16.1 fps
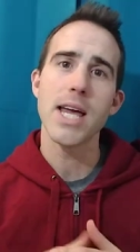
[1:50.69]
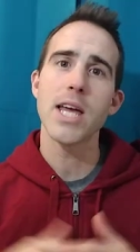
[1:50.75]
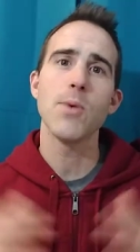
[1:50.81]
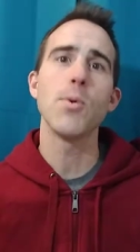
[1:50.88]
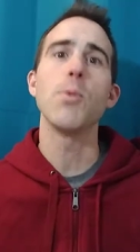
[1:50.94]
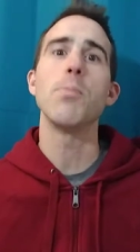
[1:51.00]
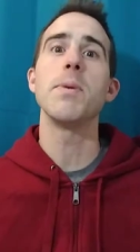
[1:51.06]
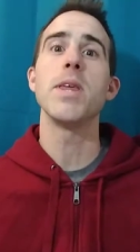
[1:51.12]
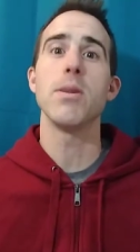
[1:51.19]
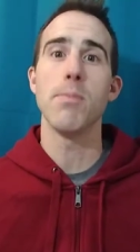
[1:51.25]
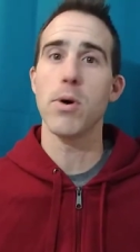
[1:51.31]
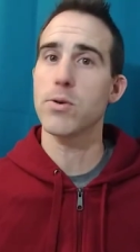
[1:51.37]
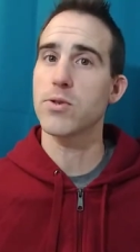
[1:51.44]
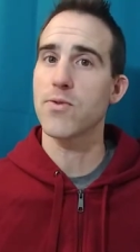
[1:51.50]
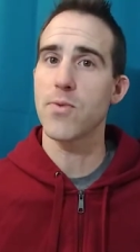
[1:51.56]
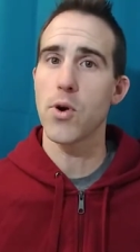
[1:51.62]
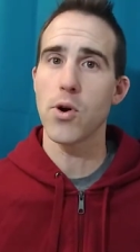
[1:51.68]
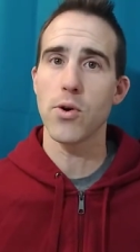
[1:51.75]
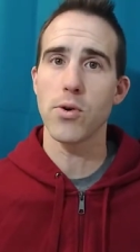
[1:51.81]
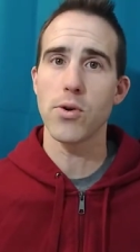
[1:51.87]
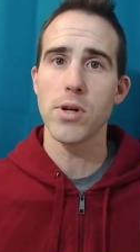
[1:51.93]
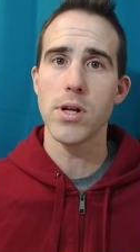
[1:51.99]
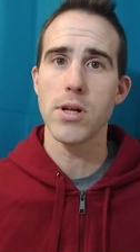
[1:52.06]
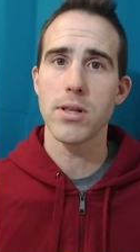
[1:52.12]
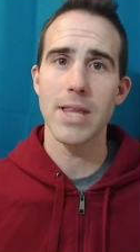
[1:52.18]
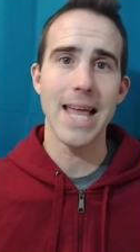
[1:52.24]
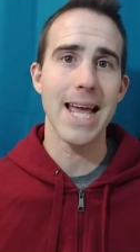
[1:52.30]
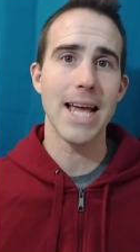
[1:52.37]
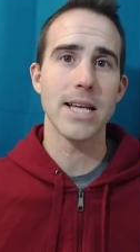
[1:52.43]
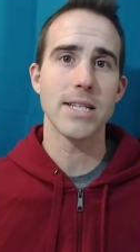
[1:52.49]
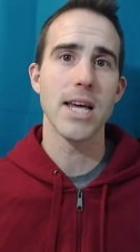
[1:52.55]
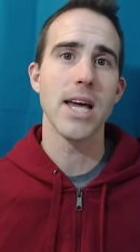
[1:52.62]
it will be the most fertile,
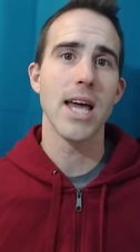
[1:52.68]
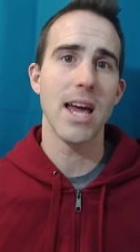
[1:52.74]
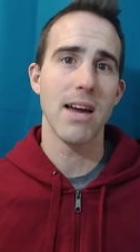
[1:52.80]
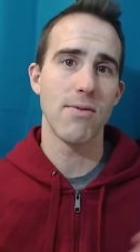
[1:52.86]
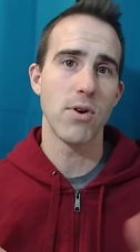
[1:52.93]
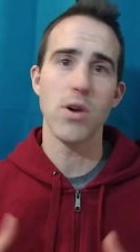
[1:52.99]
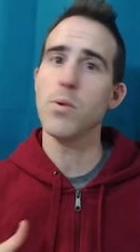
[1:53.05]
land ever.